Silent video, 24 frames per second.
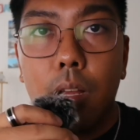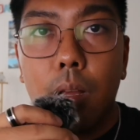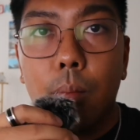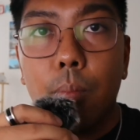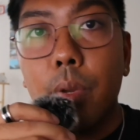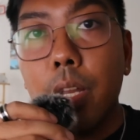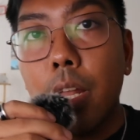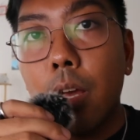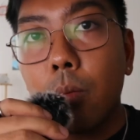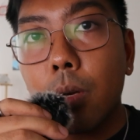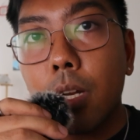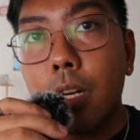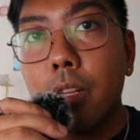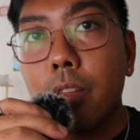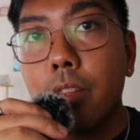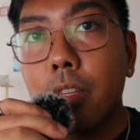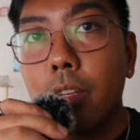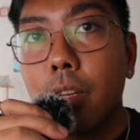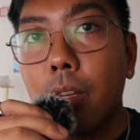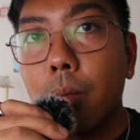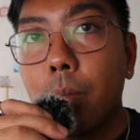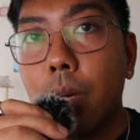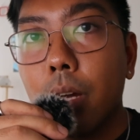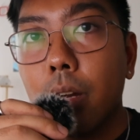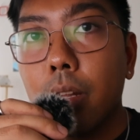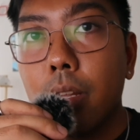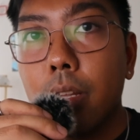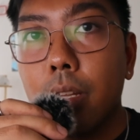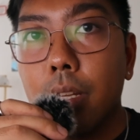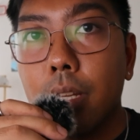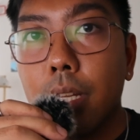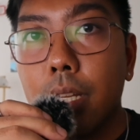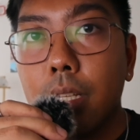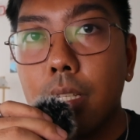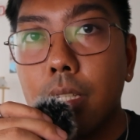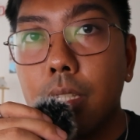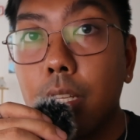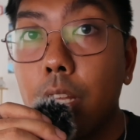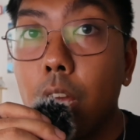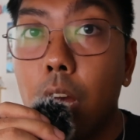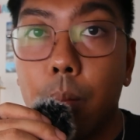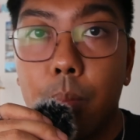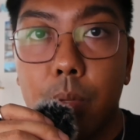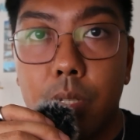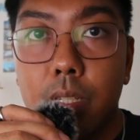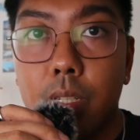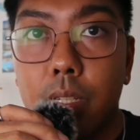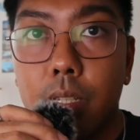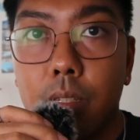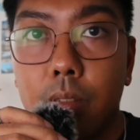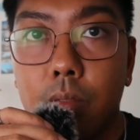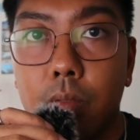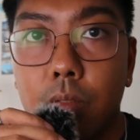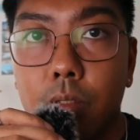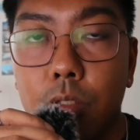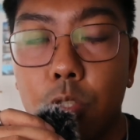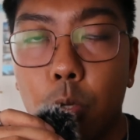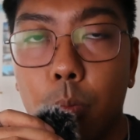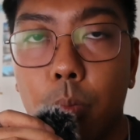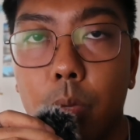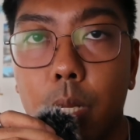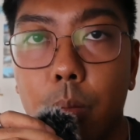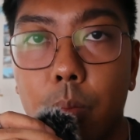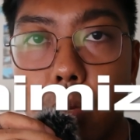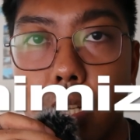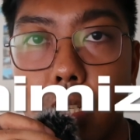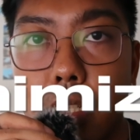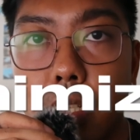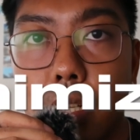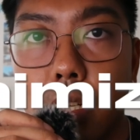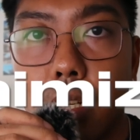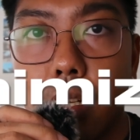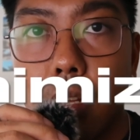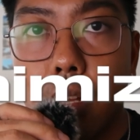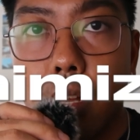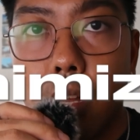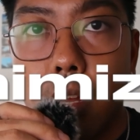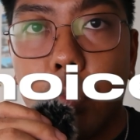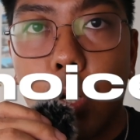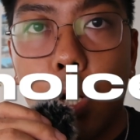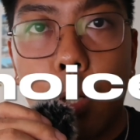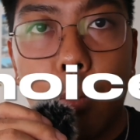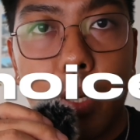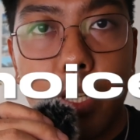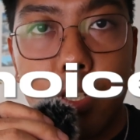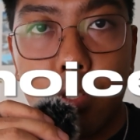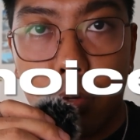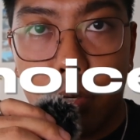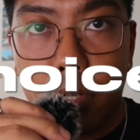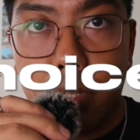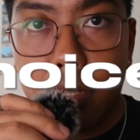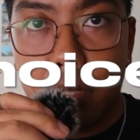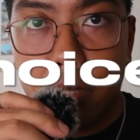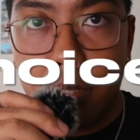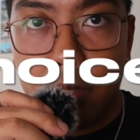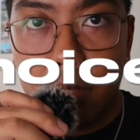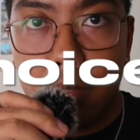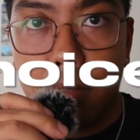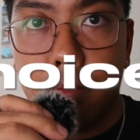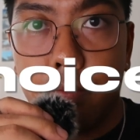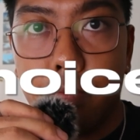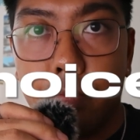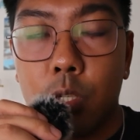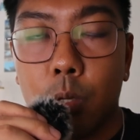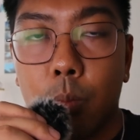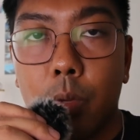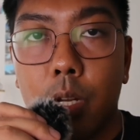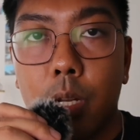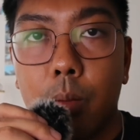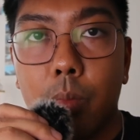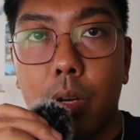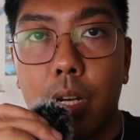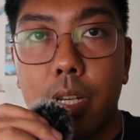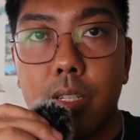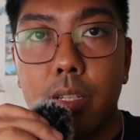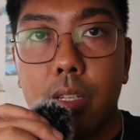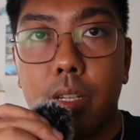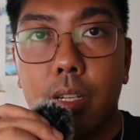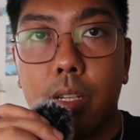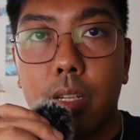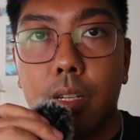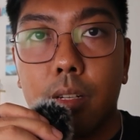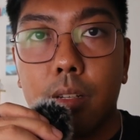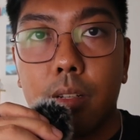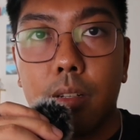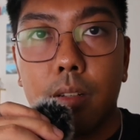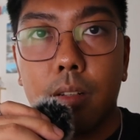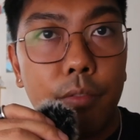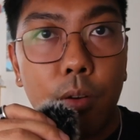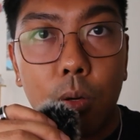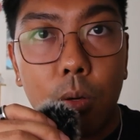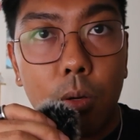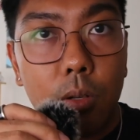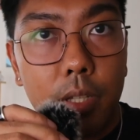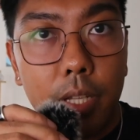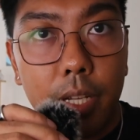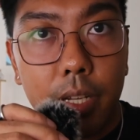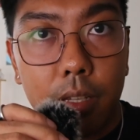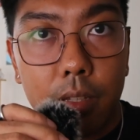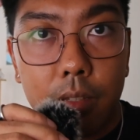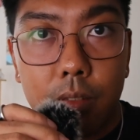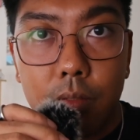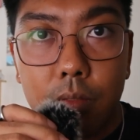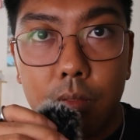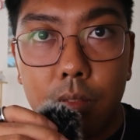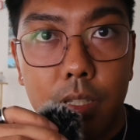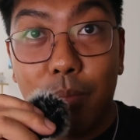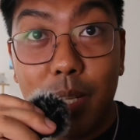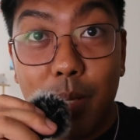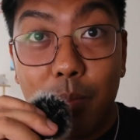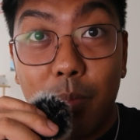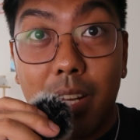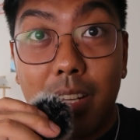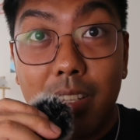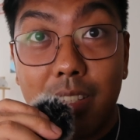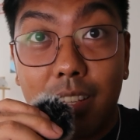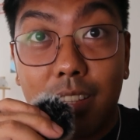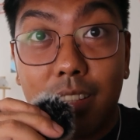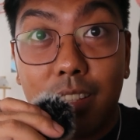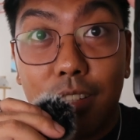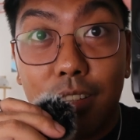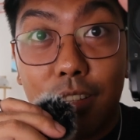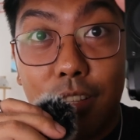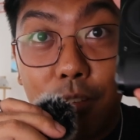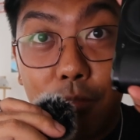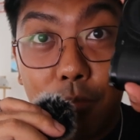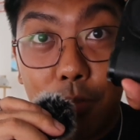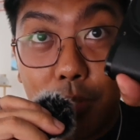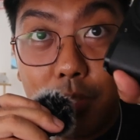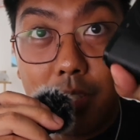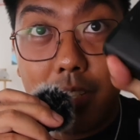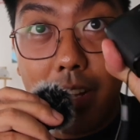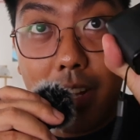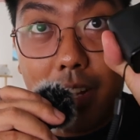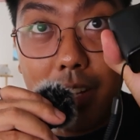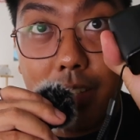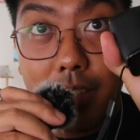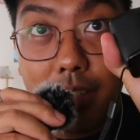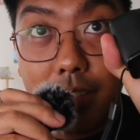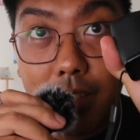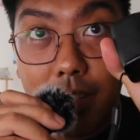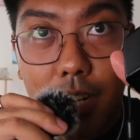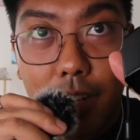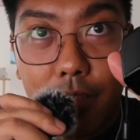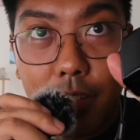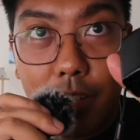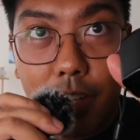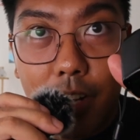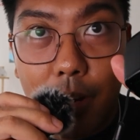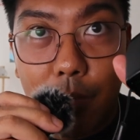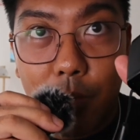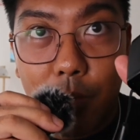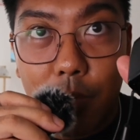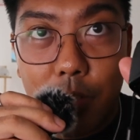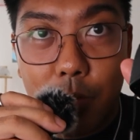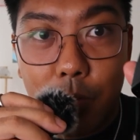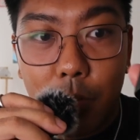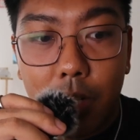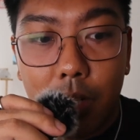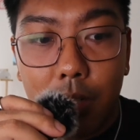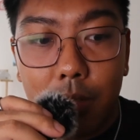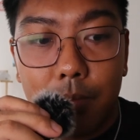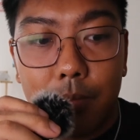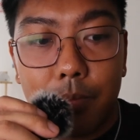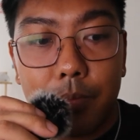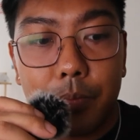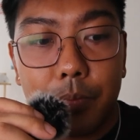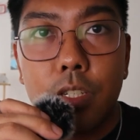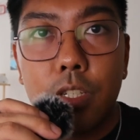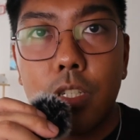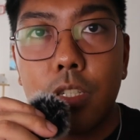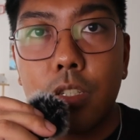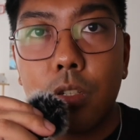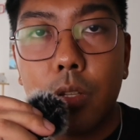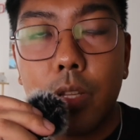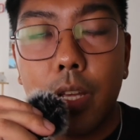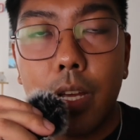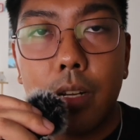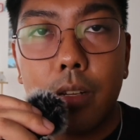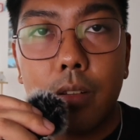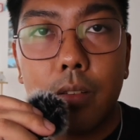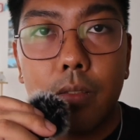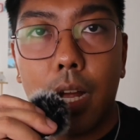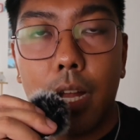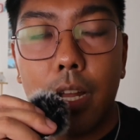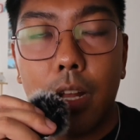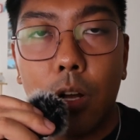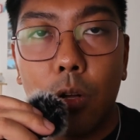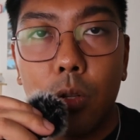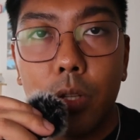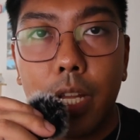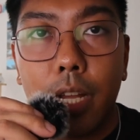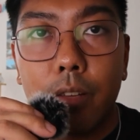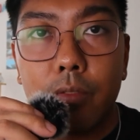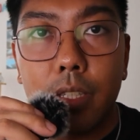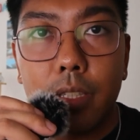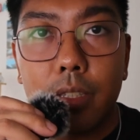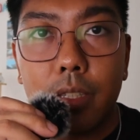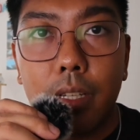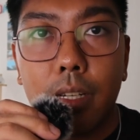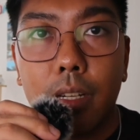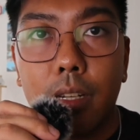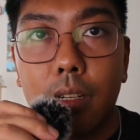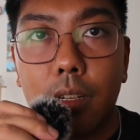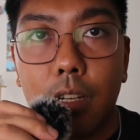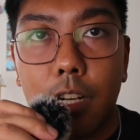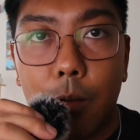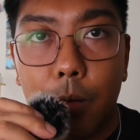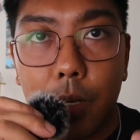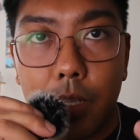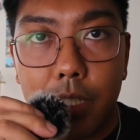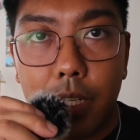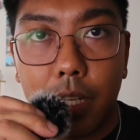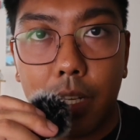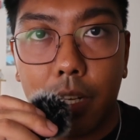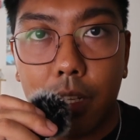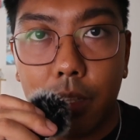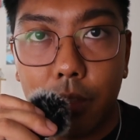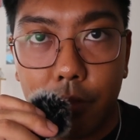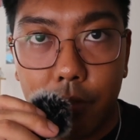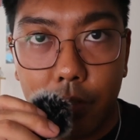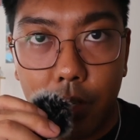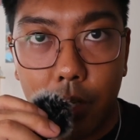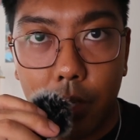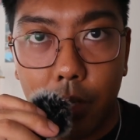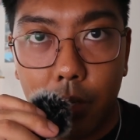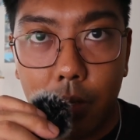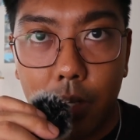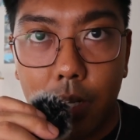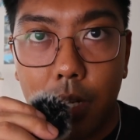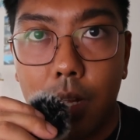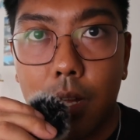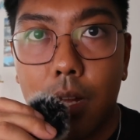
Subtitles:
But now I'm kind of thinking about it in the opposite. So minimizing all my choices. So minimizing the focal length, minimizing the literal size of the camera as well, just so that I only have to think about taking the photo.